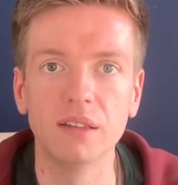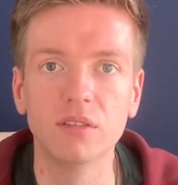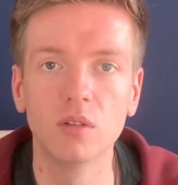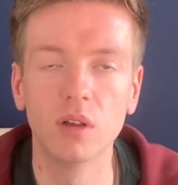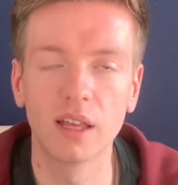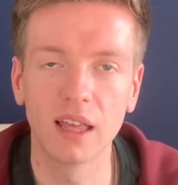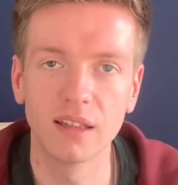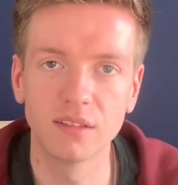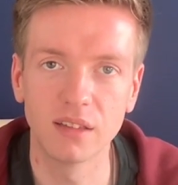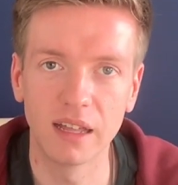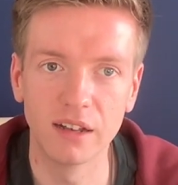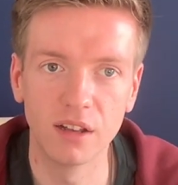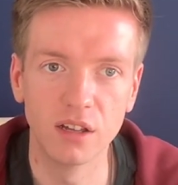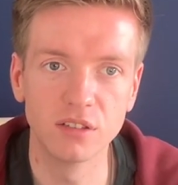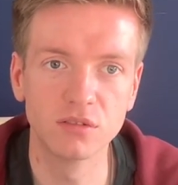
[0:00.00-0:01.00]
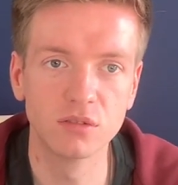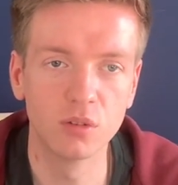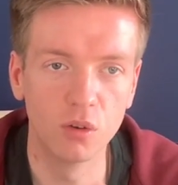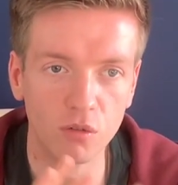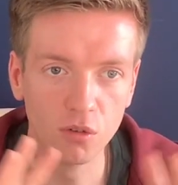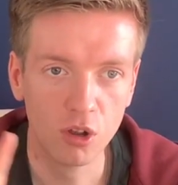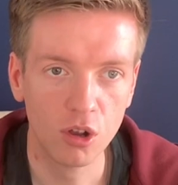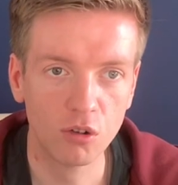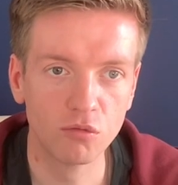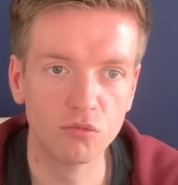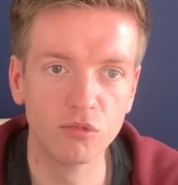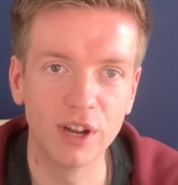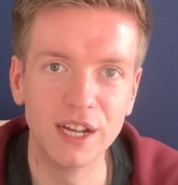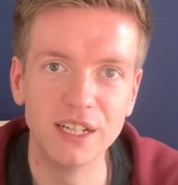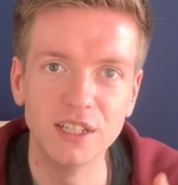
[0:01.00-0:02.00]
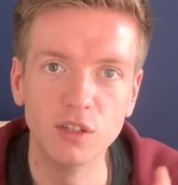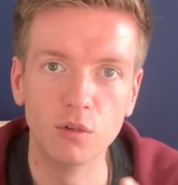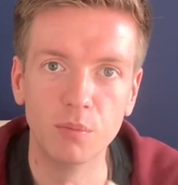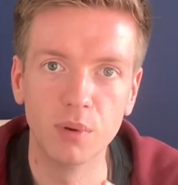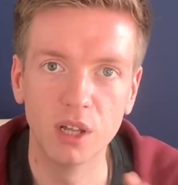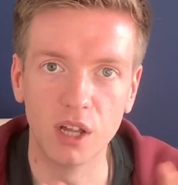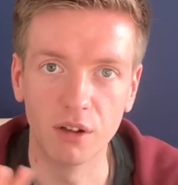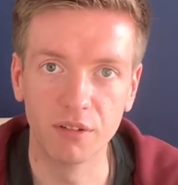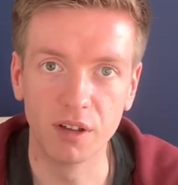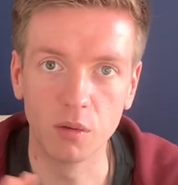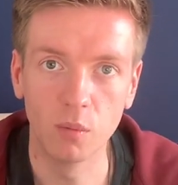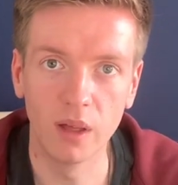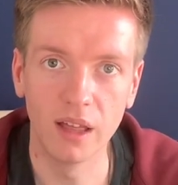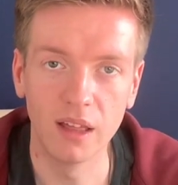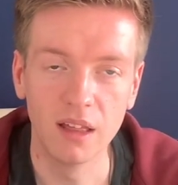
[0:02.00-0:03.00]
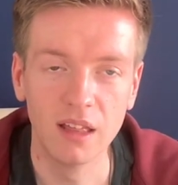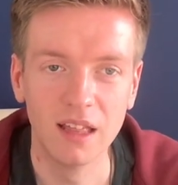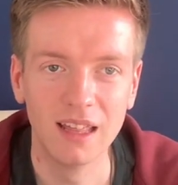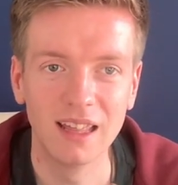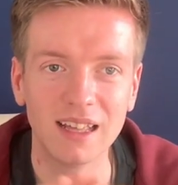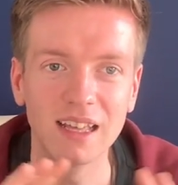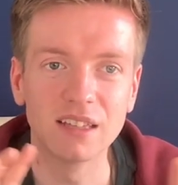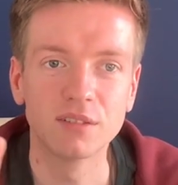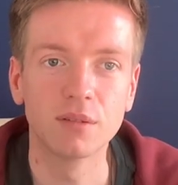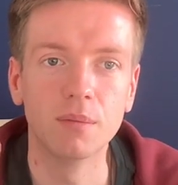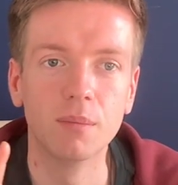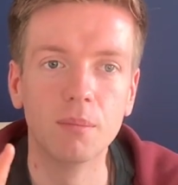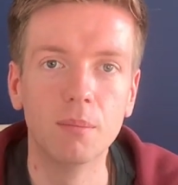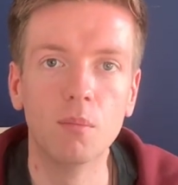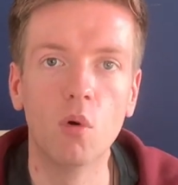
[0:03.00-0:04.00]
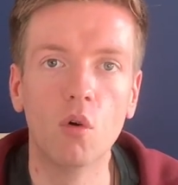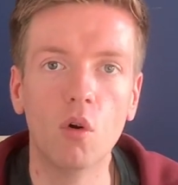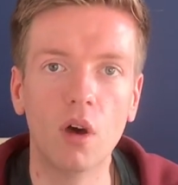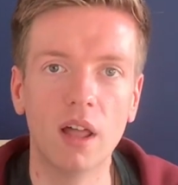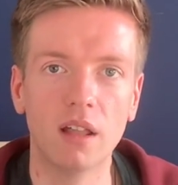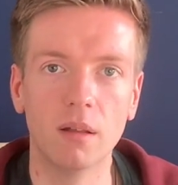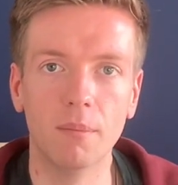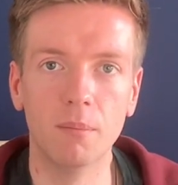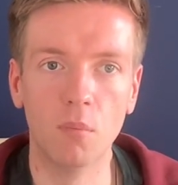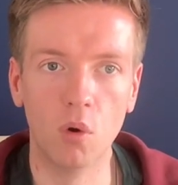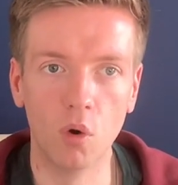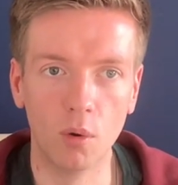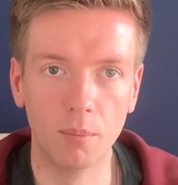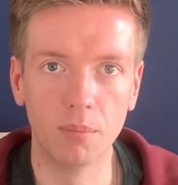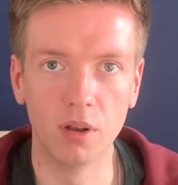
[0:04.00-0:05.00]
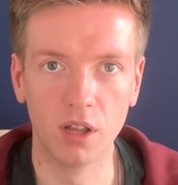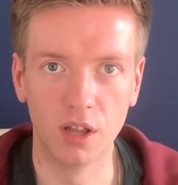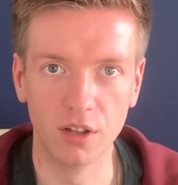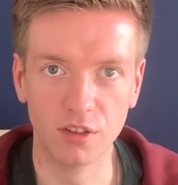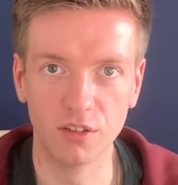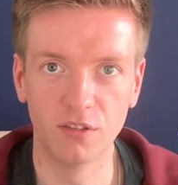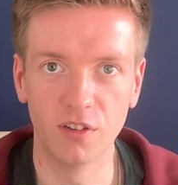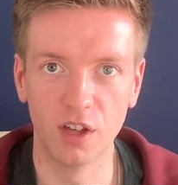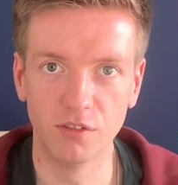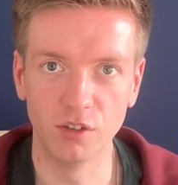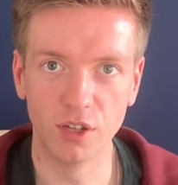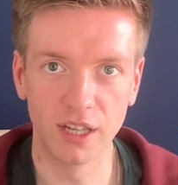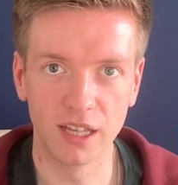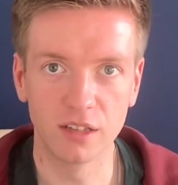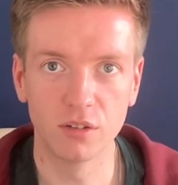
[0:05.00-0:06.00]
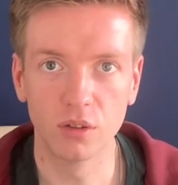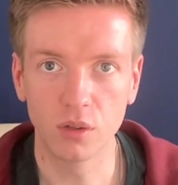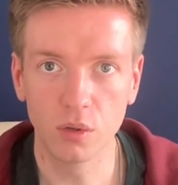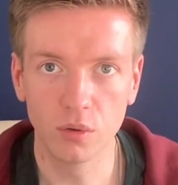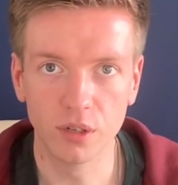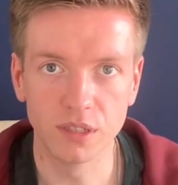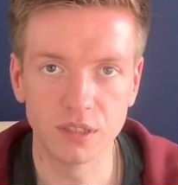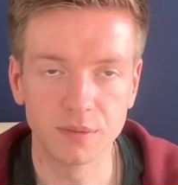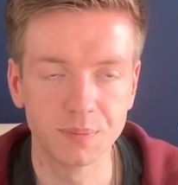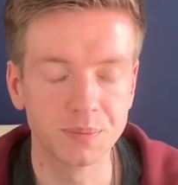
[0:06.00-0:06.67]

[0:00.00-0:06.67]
So it gets that nice sort of radial blurring where it gets more and more blurred the further you get to the corners.